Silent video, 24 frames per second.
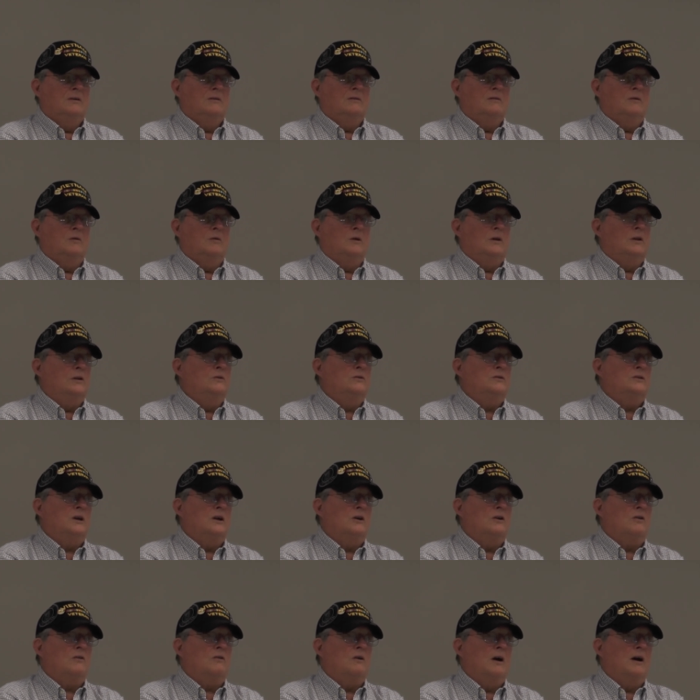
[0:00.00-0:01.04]
where we lose
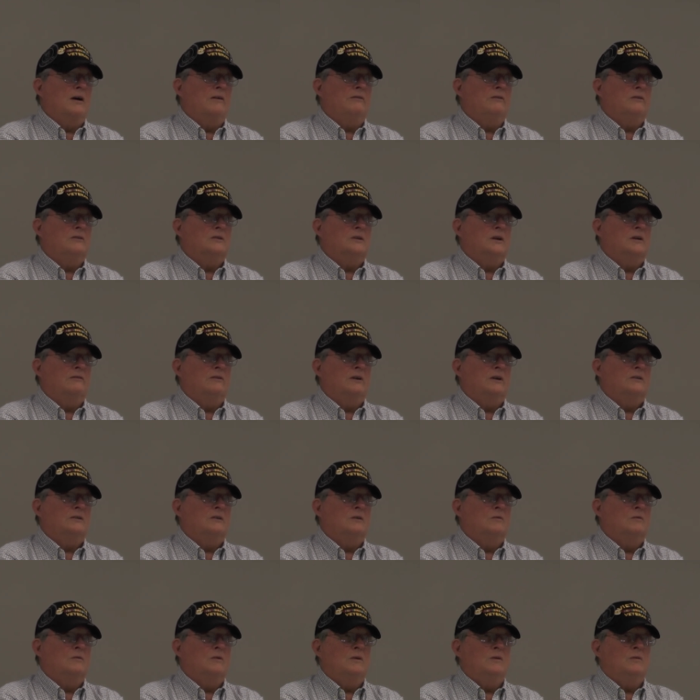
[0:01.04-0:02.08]
aircraft and stuff. And I said,
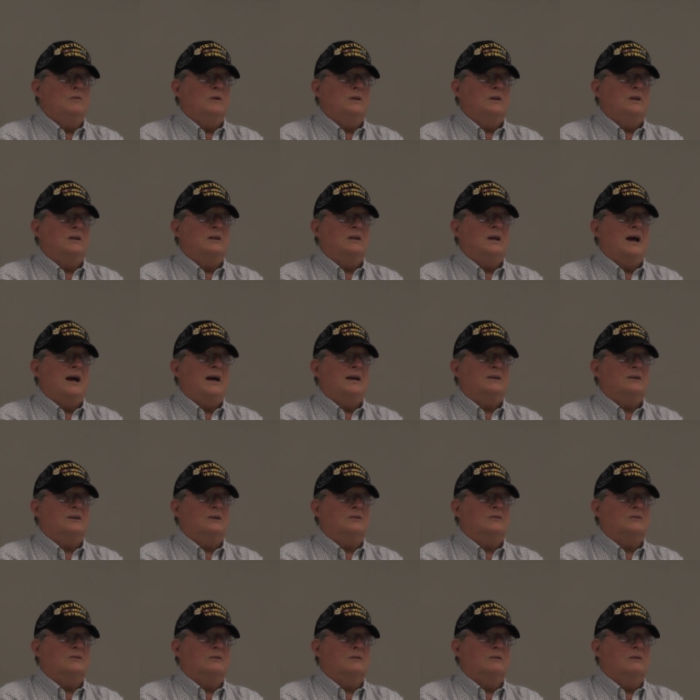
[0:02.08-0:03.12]
I wonder what the
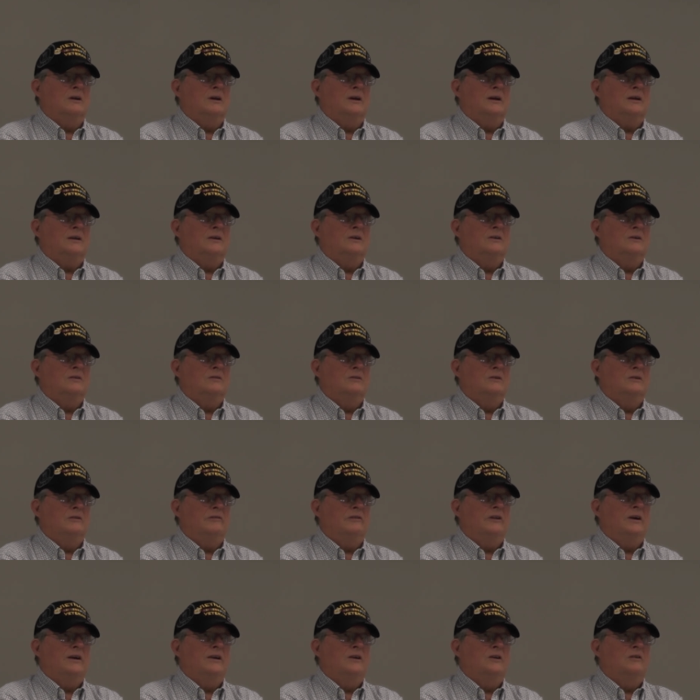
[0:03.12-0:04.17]
tactics are like. You know, when you're
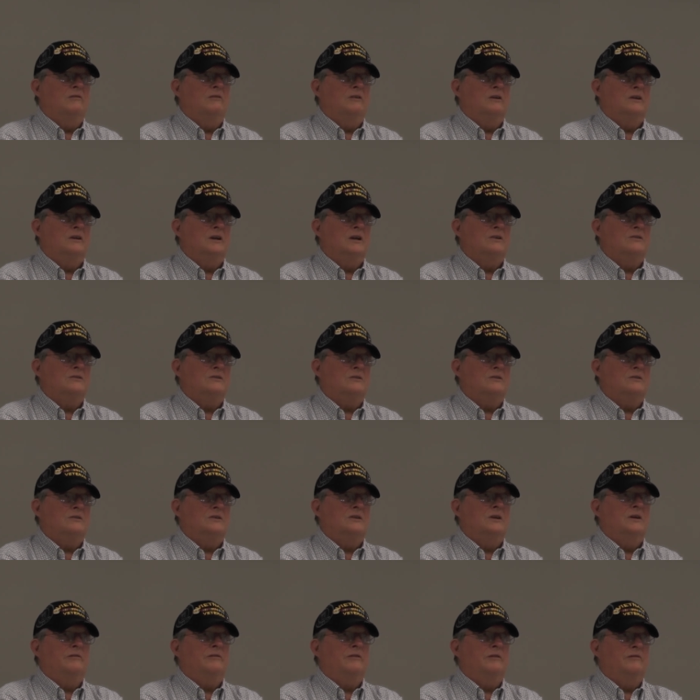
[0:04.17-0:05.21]
flying over deserts,
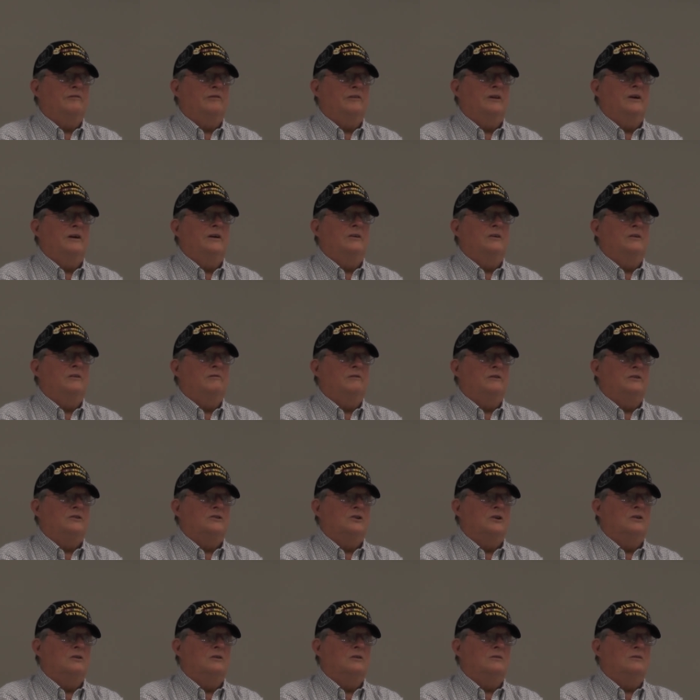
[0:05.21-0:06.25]
different from flying over
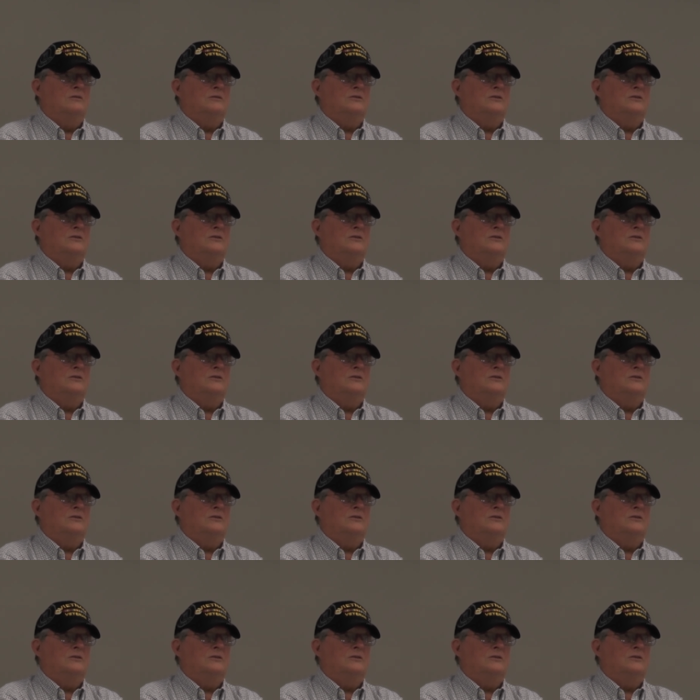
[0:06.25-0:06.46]
jungles.